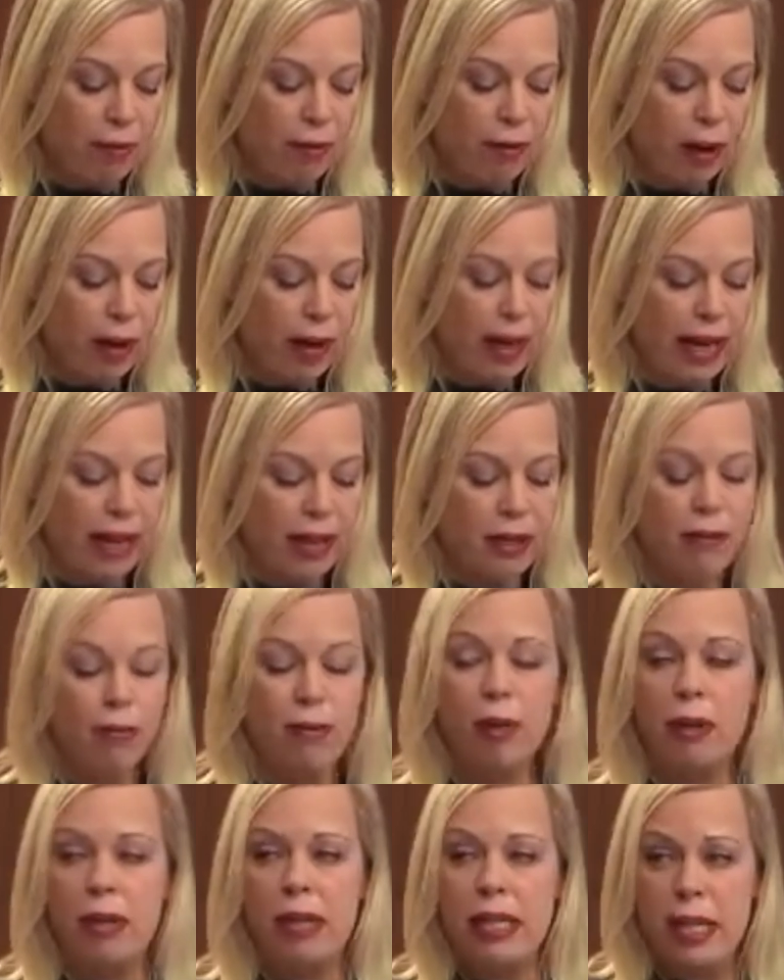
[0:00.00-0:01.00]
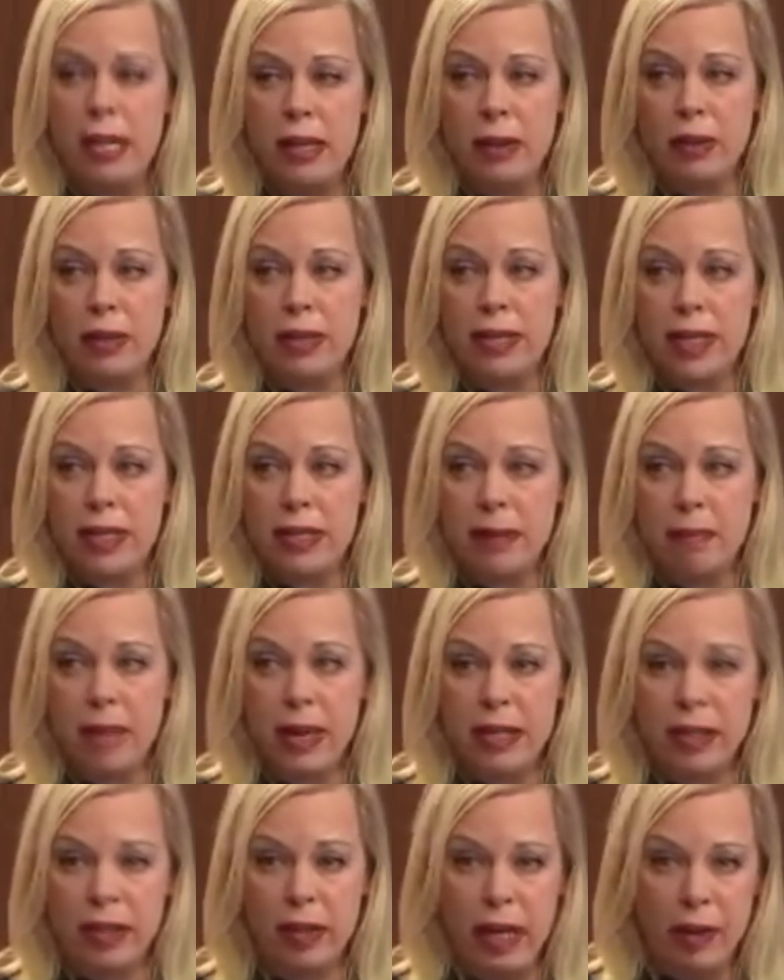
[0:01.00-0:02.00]
fought against for years as a
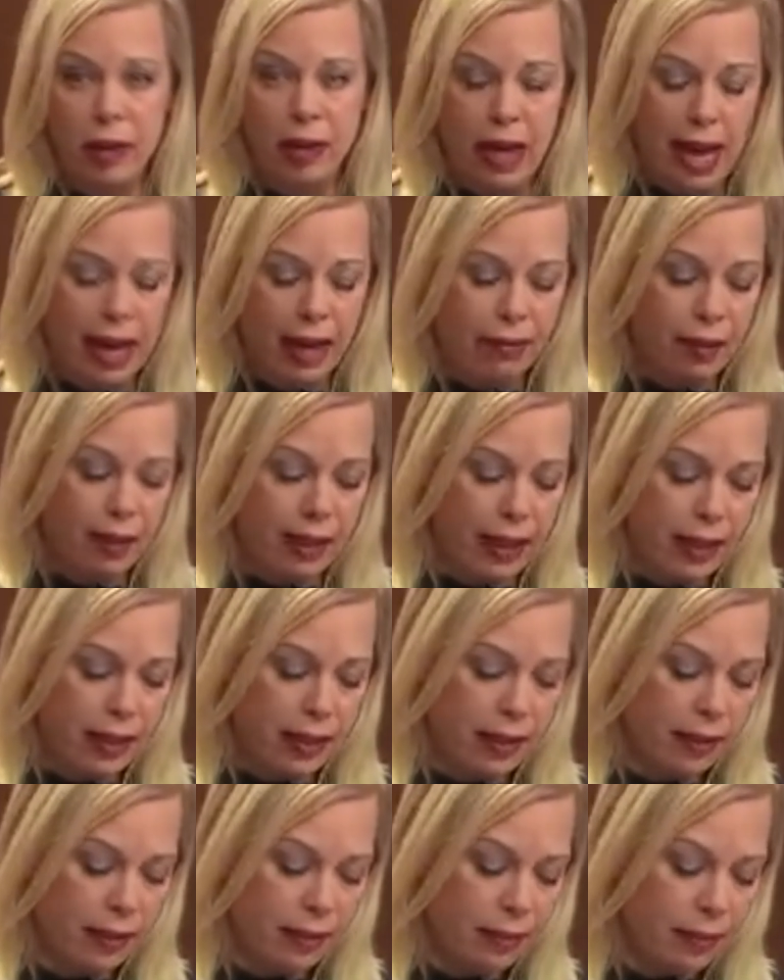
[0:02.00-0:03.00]
mental health advocate.